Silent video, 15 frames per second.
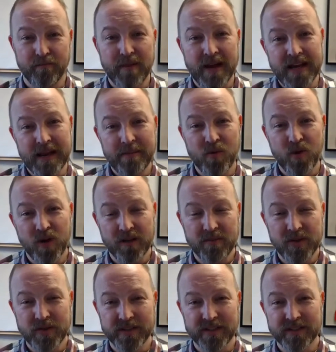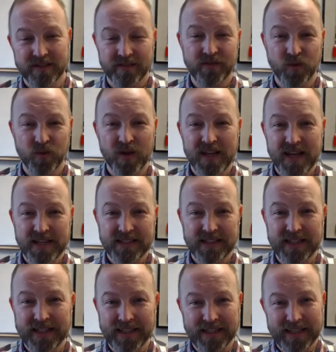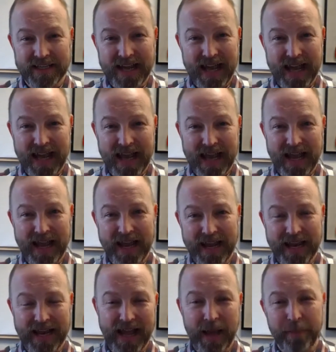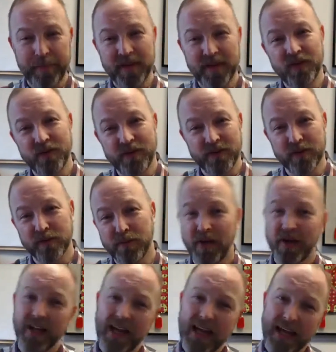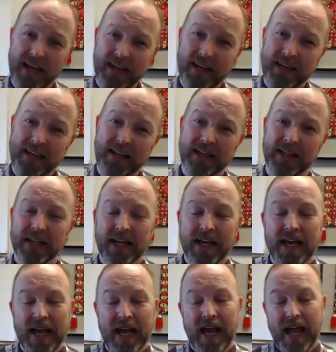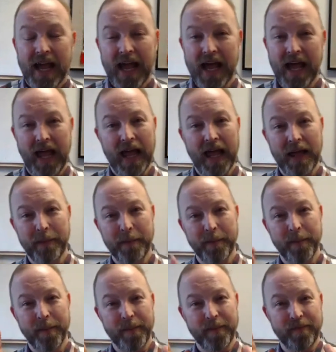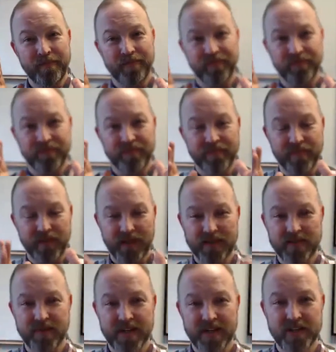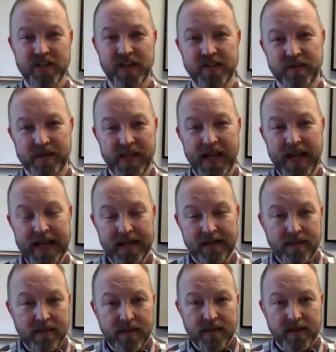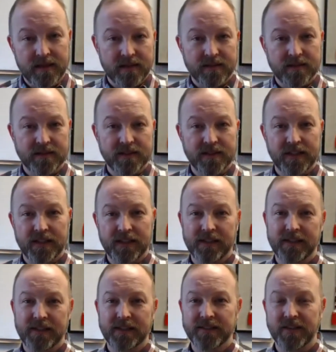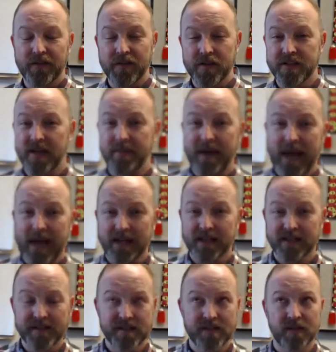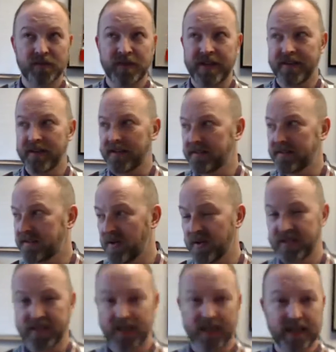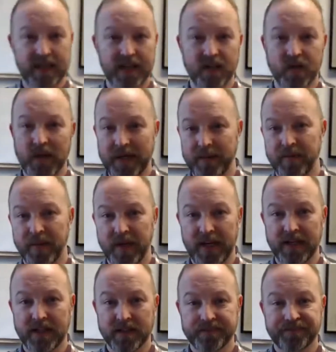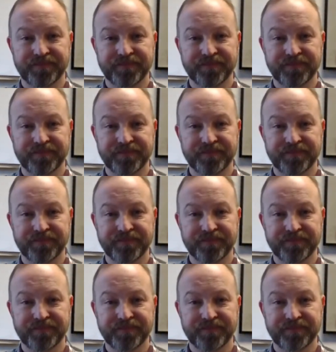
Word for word: Monday Morning Musings of 2018. Yay! Happy New Year, bon année! Um, it's Monday, January the 8th. Uh, it's our first day back. So many things. So excited. Had a great break.